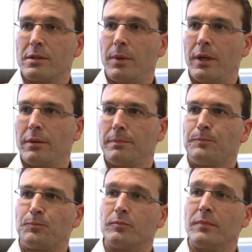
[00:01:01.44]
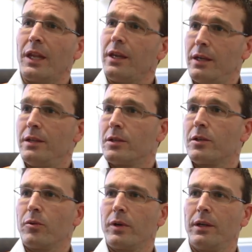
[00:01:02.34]
about is a
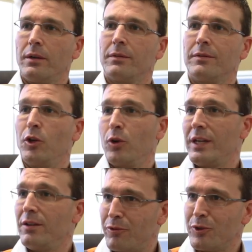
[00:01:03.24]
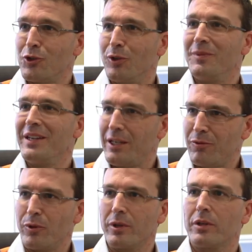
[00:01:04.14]
career. They're not here for a job, they're here for a